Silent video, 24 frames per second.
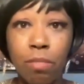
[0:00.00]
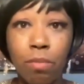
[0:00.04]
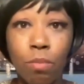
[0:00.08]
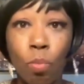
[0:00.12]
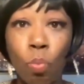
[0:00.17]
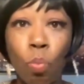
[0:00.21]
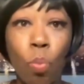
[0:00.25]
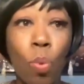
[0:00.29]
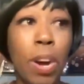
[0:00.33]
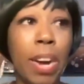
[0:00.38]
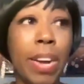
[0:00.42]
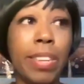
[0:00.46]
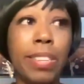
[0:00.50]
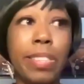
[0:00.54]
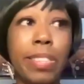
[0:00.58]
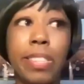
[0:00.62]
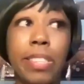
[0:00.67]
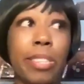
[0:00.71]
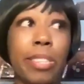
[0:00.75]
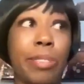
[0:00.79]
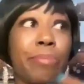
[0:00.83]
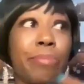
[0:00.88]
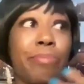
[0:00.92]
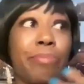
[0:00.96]
What
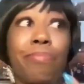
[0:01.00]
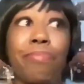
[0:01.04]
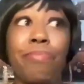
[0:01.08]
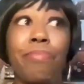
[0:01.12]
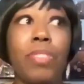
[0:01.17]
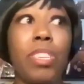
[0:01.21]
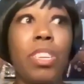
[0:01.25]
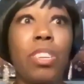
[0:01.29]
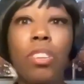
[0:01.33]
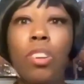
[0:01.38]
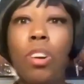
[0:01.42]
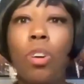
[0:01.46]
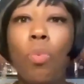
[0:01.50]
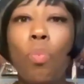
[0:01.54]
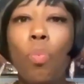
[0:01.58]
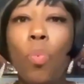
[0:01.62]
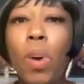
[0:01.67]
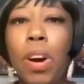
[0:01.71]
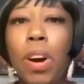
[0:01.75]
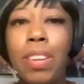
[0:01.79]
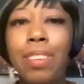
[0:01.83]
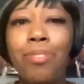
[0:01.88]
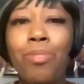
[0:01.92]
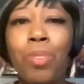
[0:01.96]

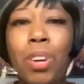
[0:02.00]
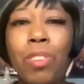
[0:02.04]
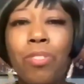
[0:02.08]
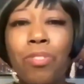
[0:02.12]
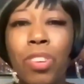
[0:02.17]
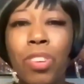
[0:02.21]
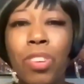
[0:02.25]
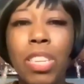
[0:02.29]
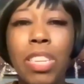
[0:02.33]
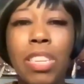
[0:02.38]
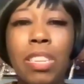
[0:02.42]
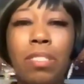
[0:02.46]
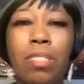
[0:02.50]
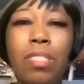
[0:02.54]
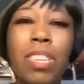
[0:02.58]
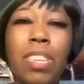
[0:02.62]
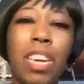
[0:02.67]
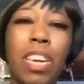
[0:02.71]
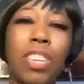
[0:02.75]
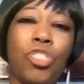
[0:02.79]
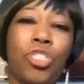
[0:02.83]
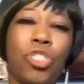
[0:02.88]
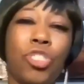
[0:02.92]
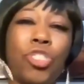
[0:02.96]
really
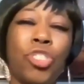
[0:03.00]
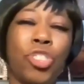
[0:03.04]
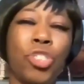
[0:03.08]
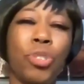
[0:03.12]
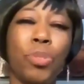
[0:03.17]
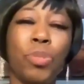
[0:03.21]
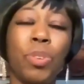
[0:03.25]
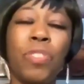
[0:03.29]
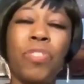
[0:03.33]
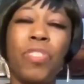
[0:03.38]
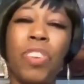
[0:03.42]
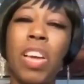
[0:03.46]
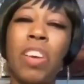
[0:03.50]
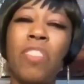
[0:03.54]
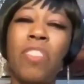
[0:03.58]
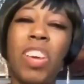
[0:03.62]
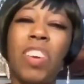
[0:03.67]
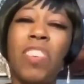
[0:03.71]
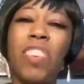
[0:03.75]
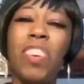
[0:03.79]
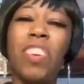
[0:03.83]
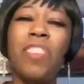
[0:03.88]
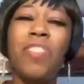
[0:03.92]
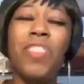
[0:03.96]
touched you, if
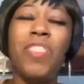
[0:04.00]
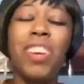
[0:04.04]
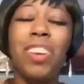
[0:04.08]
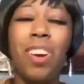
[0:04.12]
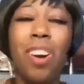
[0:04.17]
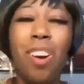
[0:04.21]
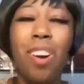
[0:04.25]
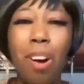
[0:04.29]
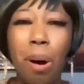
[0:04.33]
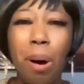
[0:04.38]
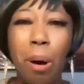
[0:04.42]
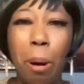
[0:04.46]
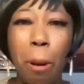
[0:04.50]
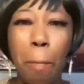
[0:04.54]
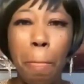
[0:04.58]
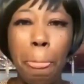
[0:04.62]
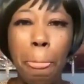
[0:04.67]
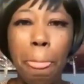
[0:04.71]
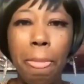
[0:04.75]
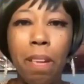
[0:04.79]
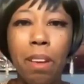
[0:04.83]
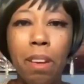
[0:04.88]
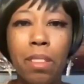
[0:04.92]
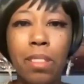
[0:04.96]
at all?
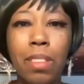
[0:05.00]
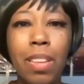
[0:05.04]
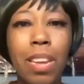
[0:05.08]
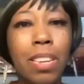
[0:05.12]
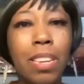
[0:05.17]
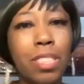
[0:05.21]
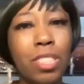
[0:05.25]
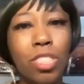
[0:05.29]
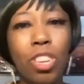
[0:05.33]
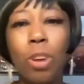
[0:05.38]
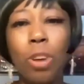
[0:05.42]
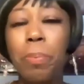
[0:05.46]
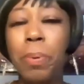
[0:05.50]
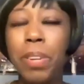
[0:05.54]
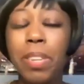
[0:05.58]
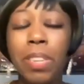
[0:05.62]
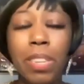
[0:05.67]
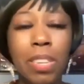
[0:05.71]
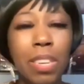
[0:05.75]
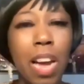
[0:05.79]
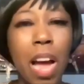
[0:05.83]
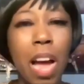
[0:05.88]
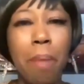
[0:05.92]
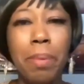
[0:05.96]
Let us know. Put it in
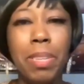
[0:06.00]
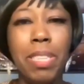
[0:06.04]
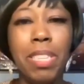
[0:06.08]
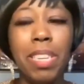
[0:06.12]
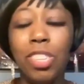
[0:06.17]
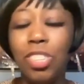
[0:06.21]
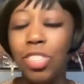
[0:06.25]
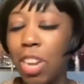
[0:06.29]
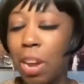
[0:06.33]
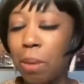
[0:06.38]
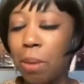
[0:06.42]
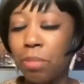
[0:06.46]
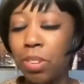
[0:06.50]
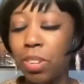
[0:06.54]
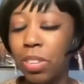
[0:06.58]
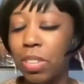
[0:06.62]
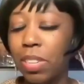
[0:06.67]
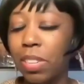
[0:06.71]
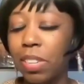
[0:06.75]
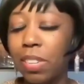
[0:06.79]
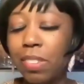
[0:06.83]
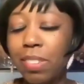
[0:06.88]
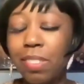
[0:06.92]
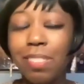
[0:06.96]
the comment section. I'm
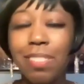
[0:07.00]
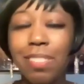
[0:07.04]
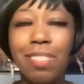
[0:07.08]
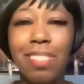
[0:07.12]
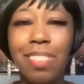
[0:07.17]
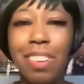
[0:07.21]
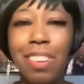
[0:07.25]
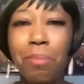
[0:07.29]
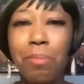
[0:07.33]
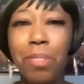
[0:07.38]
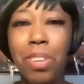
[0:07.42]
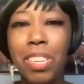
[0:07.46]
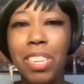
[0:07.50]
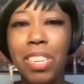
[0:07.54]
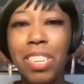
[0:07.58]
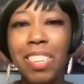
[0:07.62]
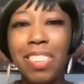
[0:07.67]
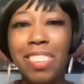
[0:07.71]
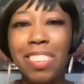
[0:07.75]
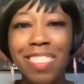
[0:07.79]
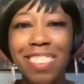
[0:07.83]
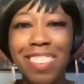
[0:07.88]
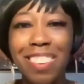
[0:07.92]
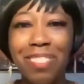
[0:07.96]
looking, so
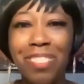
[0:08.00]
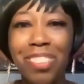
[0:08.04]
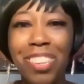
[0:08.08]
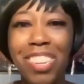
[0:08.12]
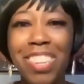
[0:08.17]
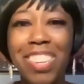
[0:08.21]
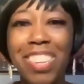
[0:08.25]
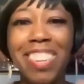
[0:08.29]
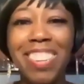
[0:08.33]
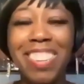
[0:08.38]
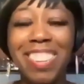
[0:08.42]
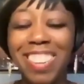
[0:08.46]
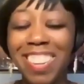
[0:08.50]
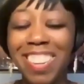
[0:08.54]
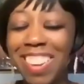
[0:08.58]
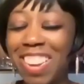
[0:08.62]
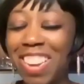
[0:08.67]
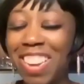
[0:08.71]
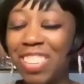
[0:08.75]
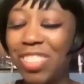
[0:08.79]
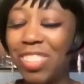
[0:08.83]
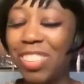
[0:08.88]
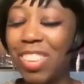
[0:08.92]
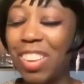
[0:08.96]

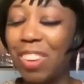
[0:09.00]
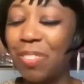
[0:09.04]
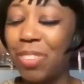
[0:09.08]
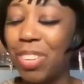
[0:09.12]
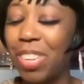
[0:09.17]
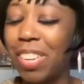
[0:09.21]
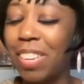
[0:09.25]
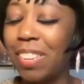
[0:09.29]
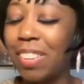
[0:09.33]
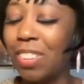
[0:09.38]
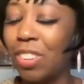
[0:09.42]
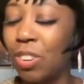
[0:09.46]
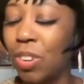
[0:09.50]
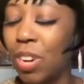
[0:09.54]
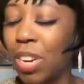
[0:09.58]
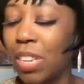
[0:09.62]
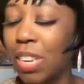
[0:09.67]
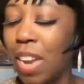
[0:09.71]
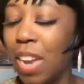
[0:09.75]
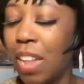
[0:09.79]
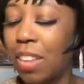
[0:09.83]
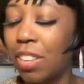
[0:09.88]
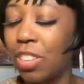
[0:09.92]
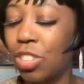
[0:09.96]
that we can,
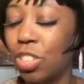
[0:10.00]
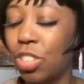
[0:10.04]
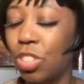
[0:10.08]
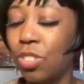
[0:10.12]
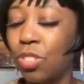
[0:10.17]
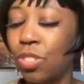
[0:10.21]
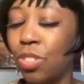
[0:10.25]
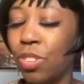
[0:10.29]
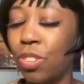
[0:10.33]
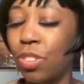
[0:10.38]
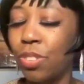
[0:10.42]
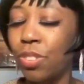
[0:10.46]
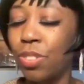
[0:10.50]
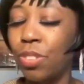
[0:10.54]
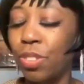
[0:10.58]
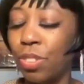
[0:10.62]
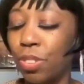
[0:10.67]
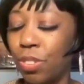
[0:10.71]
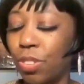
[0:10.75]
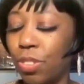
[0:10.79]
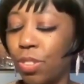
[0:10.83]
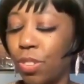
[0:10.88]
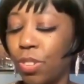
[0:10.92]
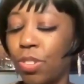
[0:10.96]
acknowledge
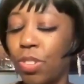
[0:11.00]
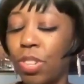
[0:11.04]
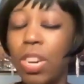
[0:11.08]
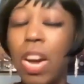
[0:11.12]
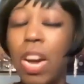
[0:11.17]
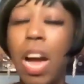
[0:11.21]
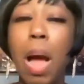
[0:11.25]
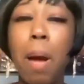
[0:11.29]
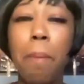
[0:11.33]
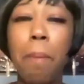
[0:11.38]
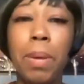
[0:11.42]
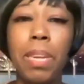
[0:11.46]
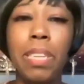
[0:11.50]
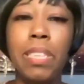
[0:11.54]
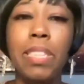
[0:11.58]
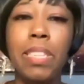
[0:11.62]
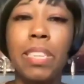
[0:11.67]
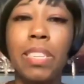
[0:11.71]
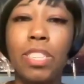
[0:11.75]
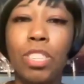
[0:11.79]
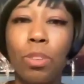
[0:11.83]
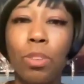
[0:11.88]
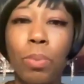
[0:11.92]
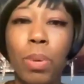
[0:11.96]
your comments,
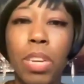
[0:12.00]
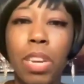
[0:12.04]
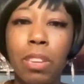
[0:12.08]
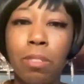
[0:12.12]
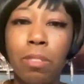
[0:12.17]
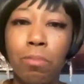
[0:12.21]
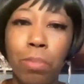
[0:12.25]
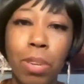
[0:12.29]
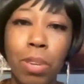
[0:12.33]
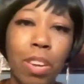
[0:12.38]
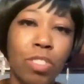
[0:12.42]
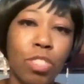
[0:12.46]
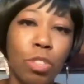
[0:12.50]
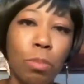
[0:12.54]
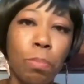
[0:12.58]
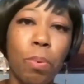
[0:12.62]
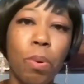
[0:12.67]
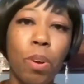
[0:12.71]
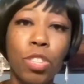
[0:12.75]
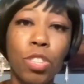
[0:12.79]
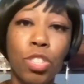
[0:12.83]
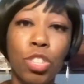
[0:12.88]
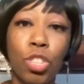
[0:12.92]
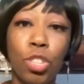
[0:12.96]
and so we can be of
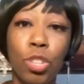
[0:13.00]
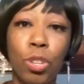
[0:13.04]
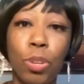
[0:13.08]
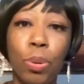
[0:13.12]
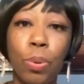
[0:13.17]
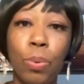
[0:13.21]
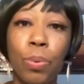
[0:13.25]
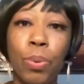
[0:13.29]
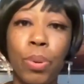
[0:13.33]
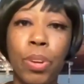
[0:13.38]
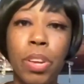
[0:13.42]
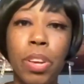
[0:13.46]
support to you.